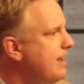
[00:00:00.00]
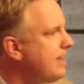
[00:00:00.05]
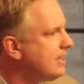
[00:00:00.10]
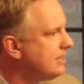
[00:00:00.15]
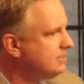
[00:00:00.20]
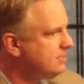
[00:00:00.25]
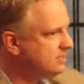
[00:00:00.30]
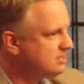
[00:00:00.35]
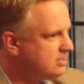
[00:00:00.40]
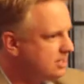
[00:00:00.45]
a
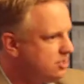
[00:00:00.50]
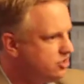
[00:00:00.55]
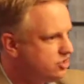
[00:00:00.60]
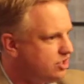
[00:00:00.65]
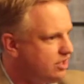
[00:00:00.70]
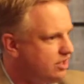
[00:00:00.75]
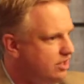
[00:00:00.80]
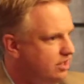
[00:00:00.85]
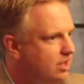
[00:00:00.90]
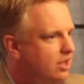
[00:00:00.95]

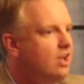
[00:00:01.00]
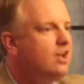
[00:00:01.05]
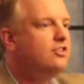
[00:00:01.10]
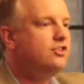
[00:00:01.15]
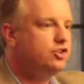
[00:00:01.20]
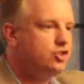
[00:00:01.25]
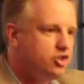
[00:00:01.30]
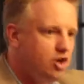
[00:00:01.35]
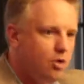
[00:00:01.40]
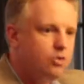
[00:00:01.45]
decision, the
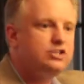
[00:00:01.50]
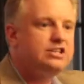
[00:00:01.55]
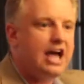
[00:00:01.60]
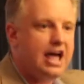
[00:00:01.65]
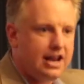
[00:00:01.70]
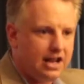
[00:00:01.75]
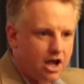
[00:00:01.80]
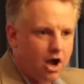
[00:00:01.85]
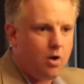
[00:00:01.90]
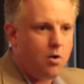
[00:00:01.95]
show's got to
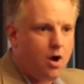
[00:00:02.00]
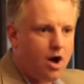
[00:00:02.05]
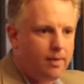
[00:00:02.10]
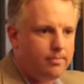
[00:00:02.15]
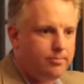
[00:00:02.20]
go up,